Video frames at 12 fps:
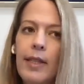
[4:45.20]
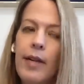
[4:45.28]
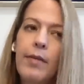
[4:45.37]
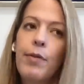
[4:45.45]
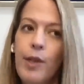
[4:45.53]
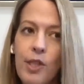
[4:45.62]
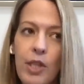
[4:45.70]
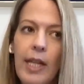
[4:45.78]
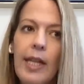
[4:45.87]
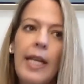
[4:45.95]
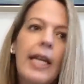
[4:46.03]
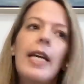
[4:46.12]

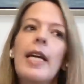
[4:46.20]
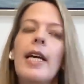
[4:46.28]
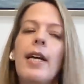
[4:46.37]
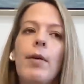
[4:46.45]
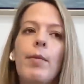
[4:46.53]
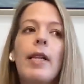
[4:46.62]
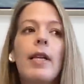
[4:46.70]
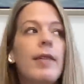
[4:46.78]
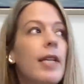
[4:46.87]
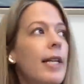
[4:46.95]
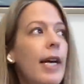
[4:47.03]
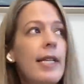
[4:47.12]
unfortunately we live
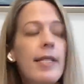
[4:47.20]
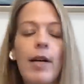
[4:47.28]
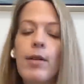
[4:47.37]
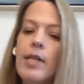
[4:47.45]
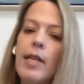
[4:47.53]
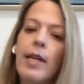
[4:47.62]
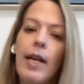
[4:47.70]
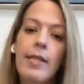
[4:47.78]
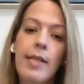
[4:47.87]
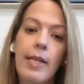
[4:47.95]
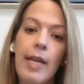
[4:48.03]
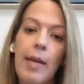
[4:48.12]
in a nice house in a
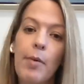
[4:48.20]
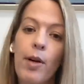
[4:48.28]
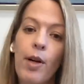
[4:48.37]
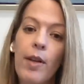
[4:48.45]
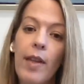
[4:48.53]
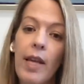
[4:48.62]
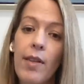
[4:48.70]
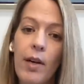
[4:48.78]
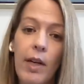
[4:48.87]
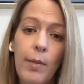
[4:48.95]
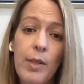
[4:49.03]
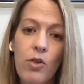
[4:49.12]
nice neighborhood. They
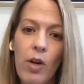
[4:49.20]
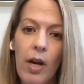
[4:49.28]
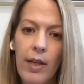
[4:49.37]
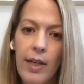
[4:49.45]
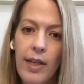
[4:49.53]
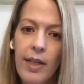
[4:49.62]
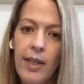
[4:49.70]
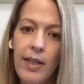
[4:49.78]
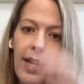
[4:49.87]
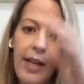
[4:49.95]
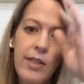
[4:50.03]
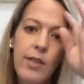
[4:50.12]
thought I was drunk.
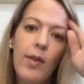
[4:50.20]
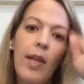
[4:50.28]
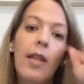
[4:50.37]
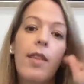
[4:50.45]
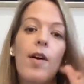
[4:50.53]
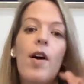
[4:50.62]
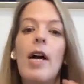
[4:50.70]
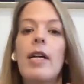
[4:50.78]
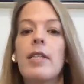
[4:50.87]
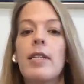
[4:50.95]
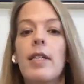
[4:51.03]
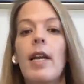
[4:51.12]
And so they
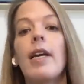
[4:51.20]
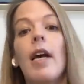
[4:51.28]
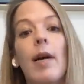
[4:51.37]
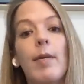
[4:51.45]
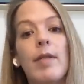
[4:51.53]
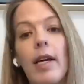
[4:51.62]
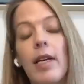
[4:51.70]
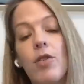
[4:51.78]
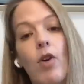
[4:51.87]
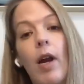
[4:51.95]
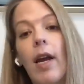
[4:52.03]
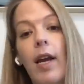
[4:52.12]
thought like I was like a
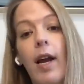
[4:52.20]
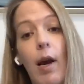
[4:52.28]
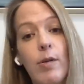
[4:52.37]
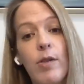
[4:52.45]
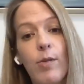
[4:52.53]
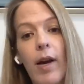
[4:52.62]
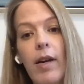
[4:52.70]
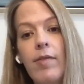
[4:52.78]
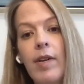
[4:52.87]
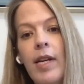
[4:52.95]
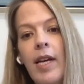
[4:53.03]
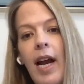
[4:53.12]
drunk housewife,
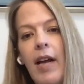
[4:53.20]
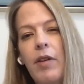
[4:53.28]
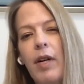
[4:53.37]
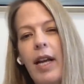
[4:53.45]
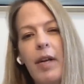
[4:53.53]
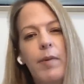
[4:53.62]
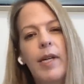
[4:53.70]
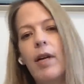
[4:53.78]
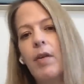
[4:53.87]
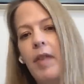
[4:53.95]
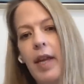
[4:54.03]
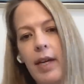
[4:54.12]
and they're like, we
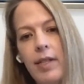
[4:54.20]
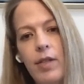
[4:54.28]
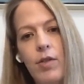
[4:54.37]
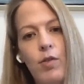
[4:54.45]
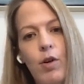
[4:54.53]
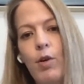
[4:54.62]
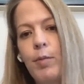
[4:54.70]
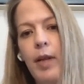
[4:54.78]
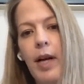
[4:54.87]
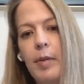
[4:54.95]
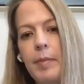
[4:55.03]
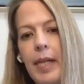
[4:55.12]
don't think it's a stroke,
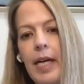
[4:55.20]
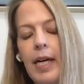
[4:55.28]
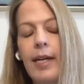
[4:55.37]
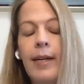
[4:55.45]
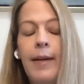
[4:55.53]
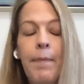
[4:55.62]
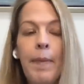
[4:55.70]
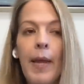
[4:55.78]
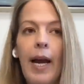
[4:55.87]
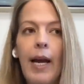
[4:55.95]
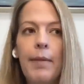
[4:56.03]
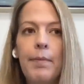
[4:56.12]
blah, blah,
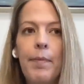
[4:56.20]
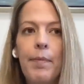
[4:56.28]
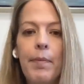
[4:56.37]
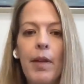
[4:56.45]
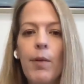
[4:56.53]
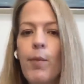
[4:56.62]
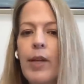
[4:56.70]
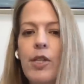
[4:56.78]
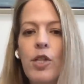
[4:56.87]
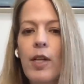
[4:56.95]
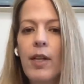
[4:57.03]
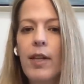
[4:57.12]
blah.
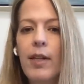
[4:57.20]
Which